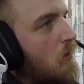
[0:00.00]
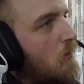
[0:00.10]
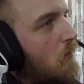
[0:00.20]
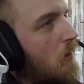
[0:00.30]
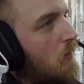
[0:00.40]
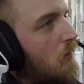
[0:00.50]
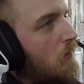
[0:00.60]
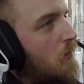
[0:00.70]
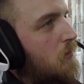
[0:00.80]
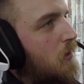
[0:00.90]
Right,
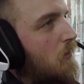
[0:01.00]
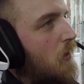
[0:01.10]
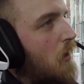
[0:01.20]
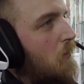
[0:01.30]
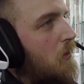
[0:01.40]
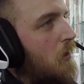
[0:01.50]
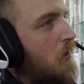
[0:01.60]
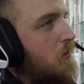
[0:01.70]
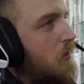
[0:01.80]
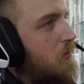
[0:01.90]
where else are we? Happy
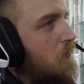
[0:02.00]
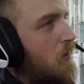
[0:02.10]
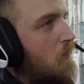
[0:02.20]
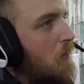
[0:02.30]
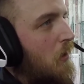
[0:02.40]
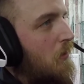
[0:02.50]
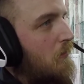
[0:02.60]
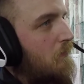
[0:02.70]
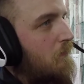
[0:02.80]
days, that's the one, man.